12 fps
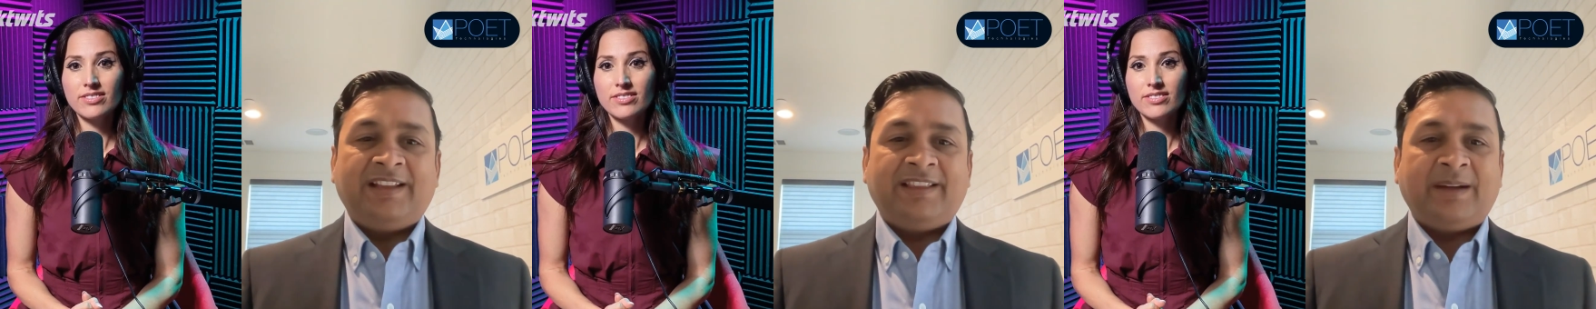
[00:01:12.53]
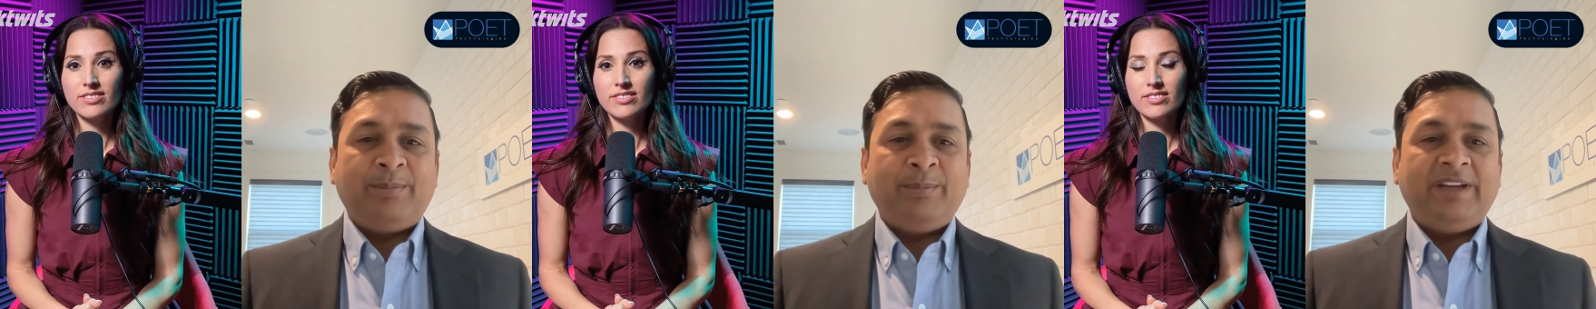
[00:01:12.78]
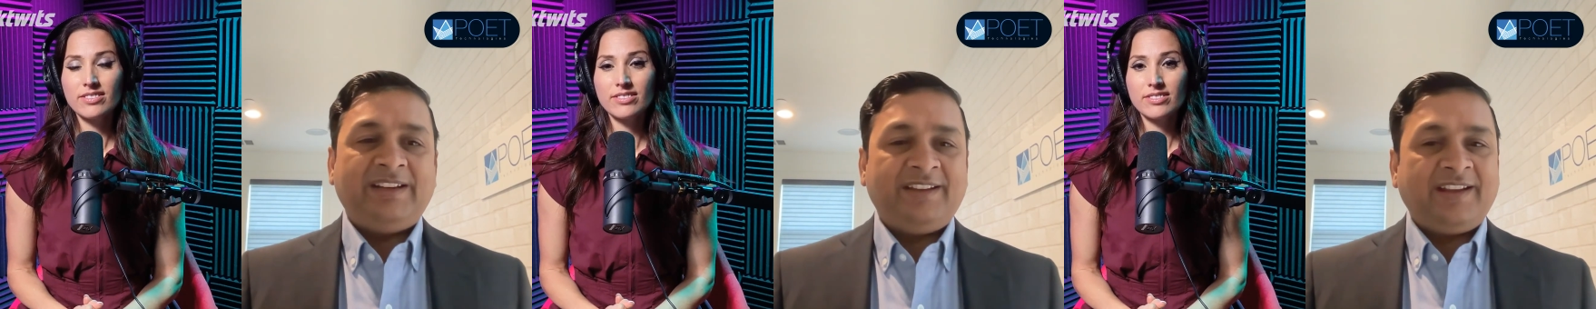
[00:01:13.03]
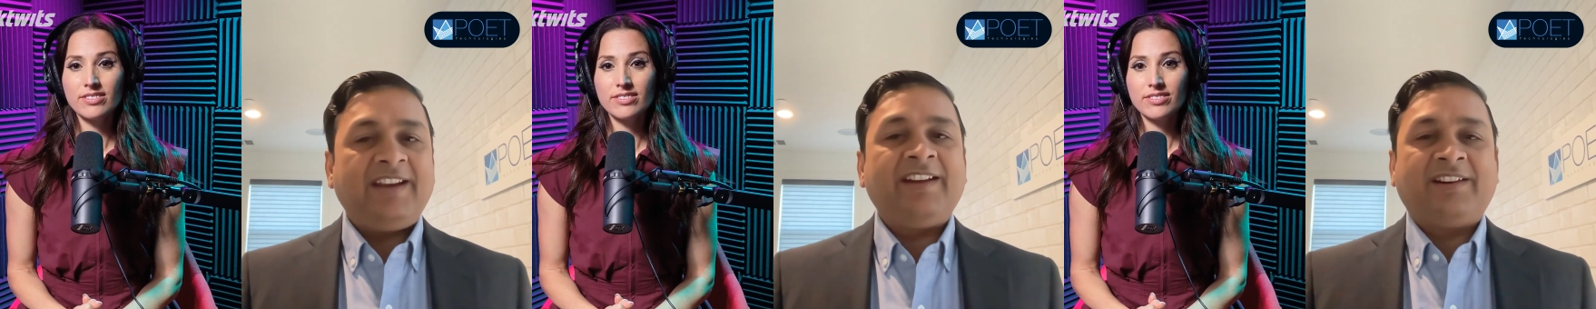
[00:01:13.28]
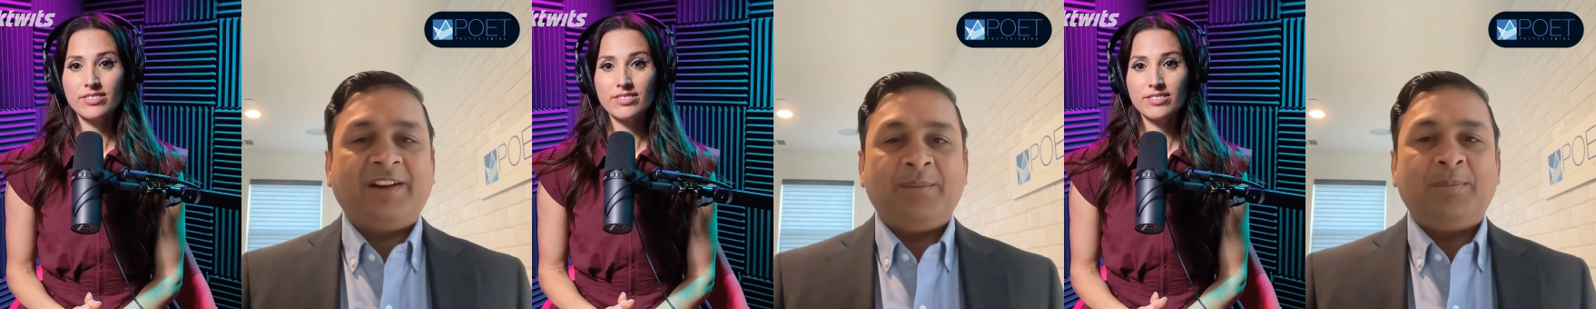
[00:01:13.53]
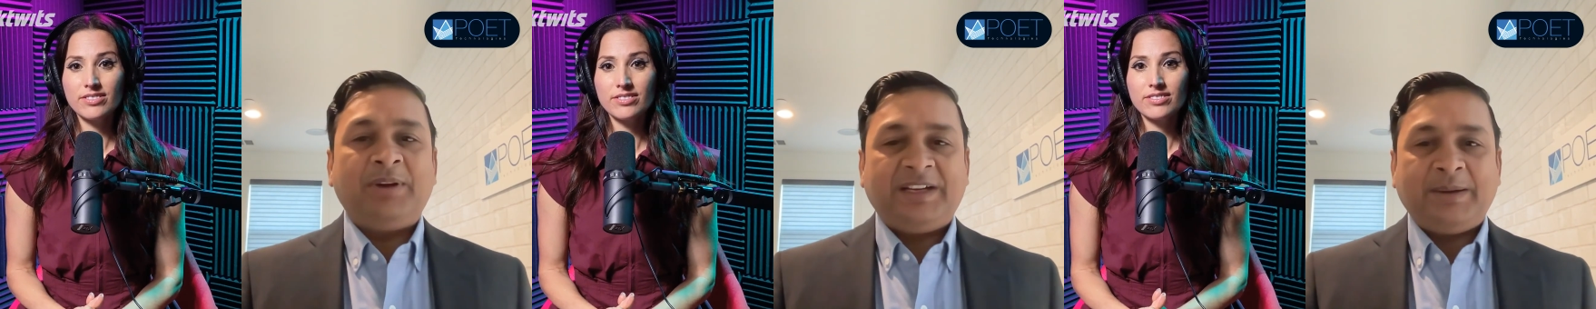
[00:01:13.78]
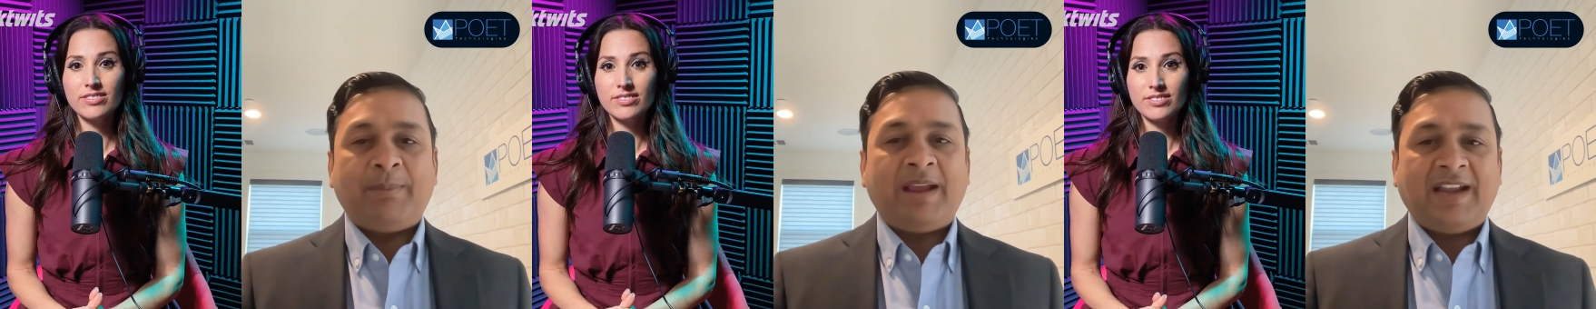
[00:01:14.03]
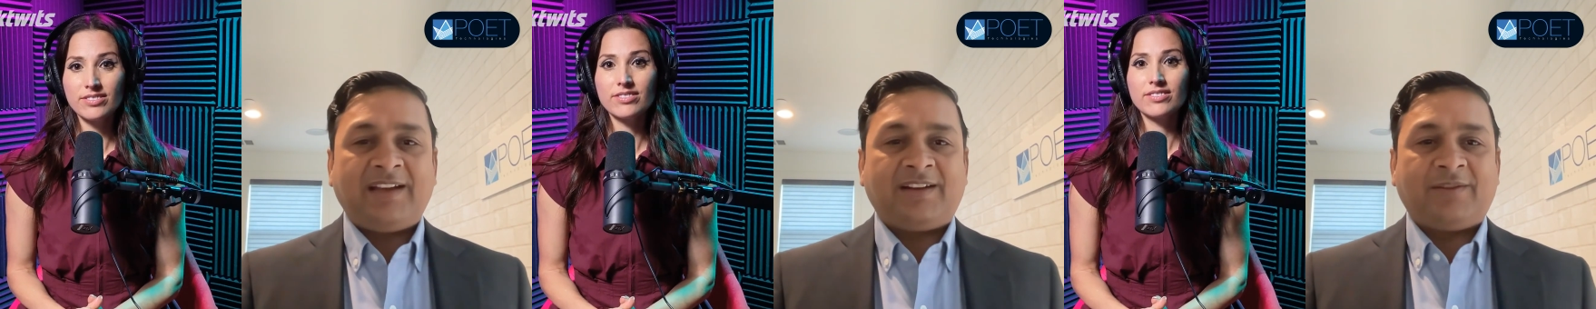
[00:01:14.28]
Speaker 1: that meet the incredible
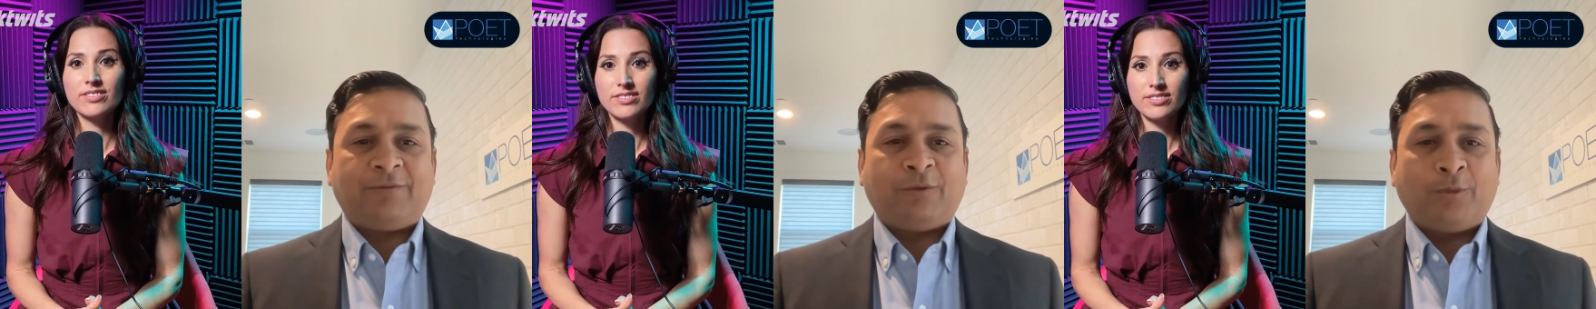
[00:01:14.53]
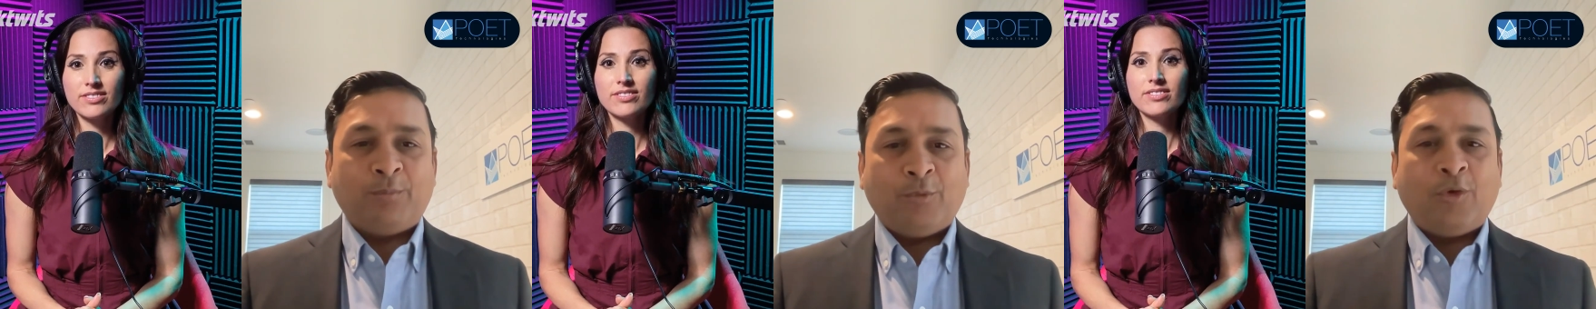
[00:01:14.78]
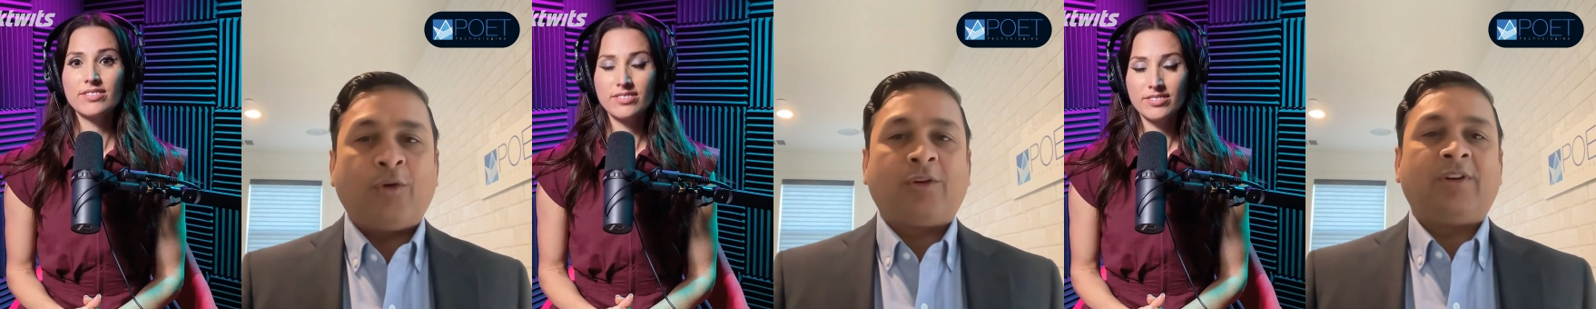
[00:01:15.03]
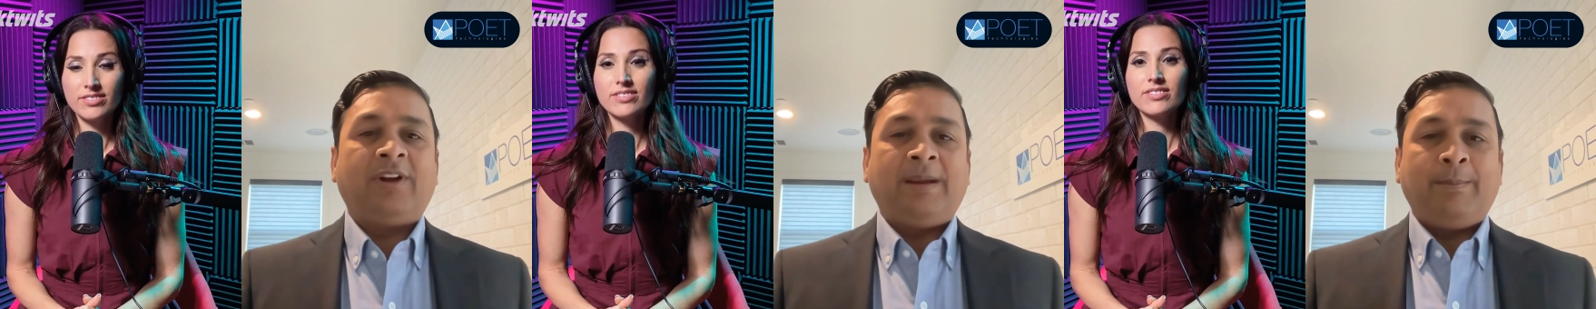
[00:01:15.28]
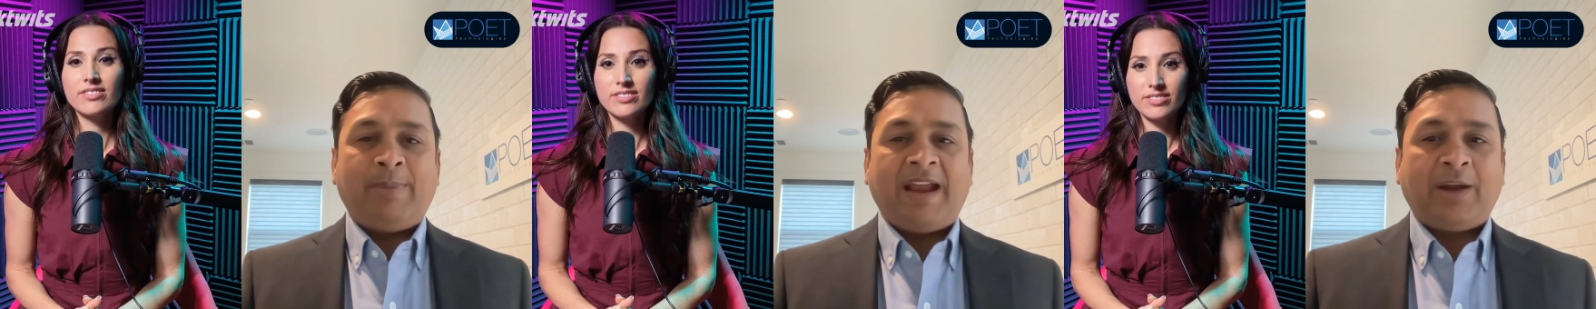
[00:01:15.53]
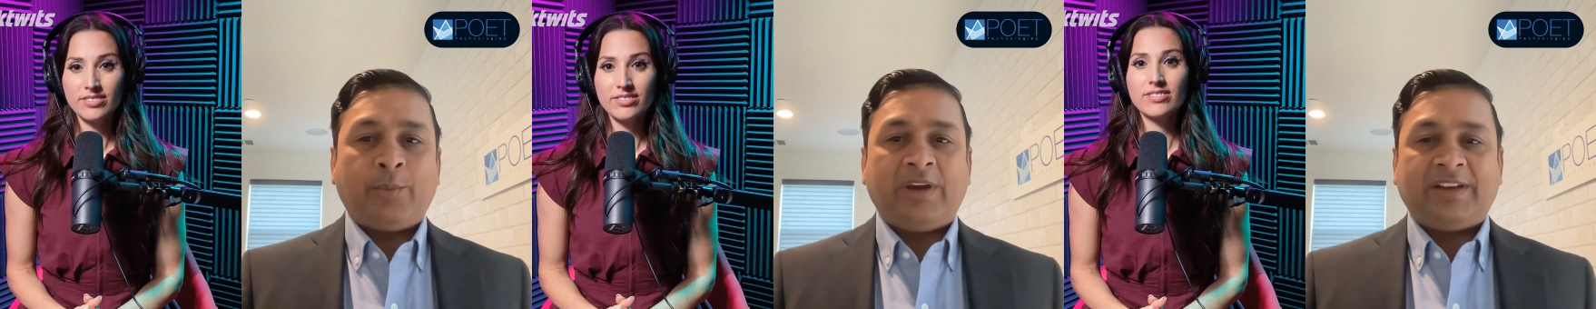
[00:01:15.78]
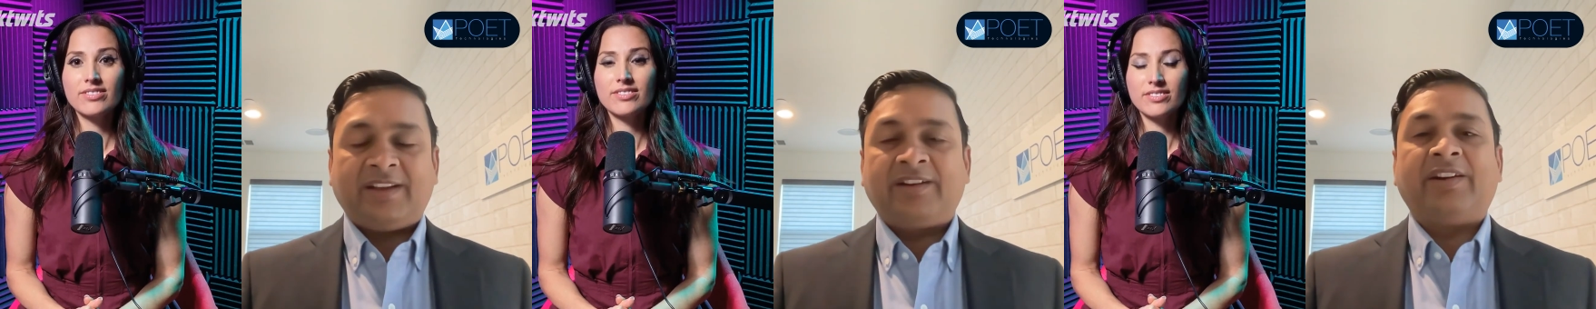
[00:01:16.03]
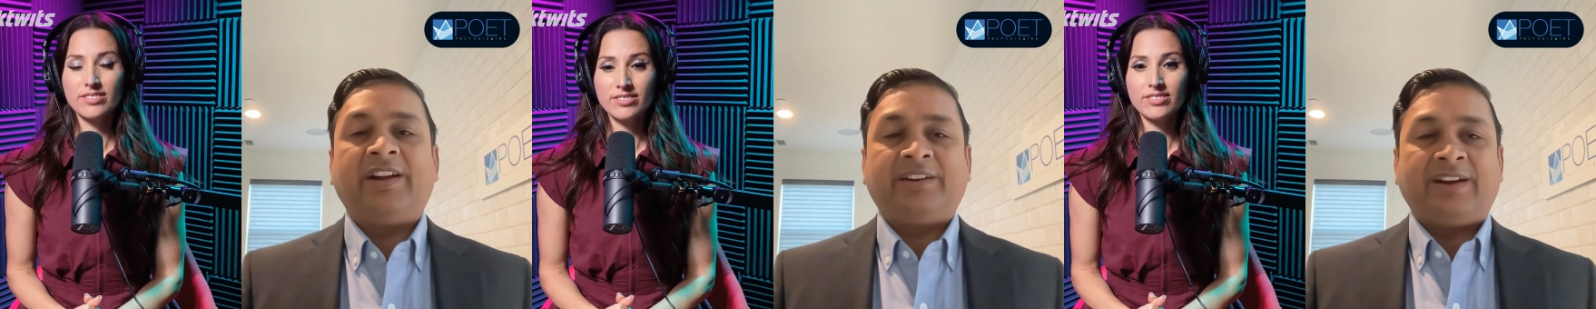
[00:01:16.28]
demand for more bandwidth and
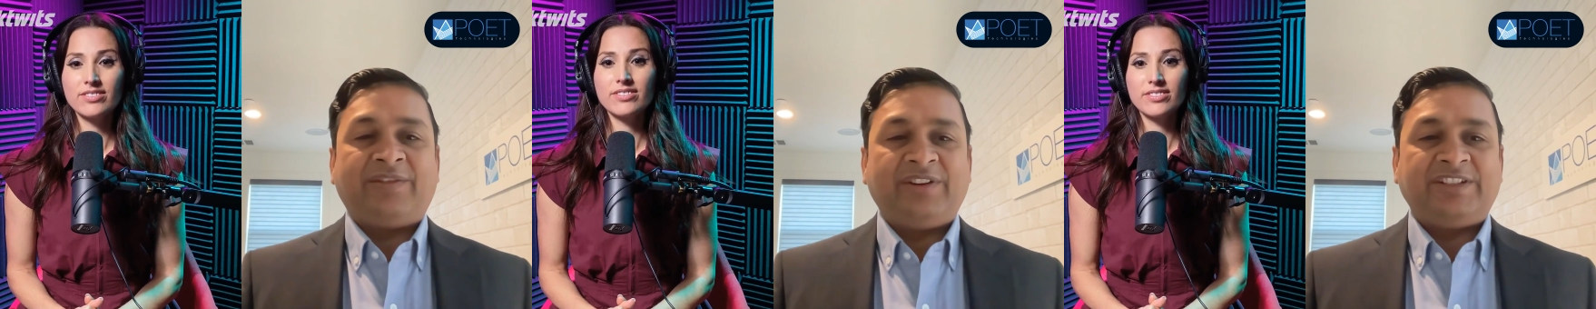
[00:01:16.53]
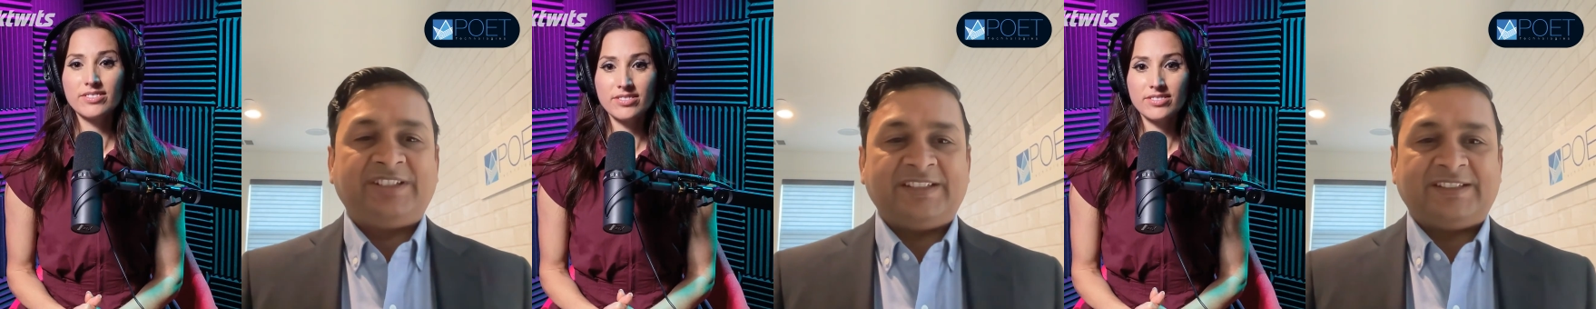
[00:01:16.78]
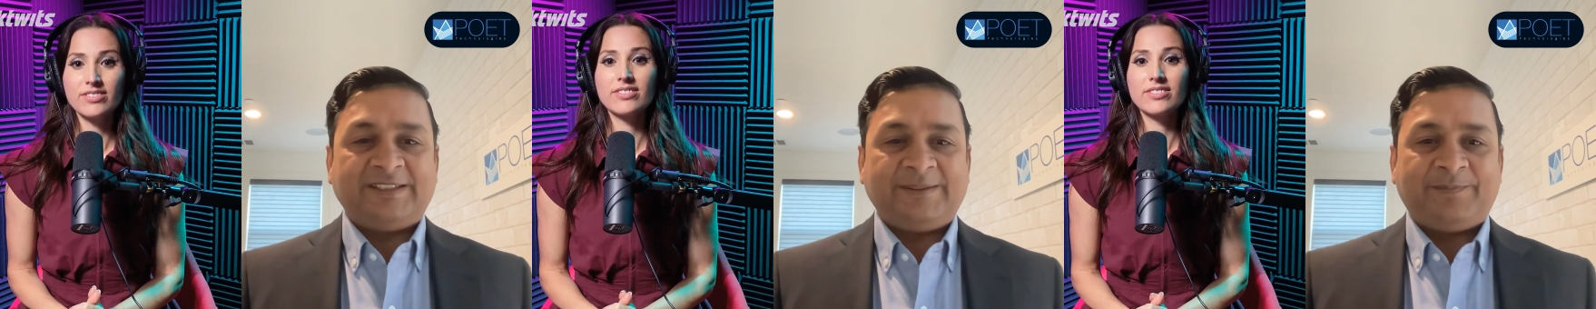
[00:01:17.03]
greater efficiency.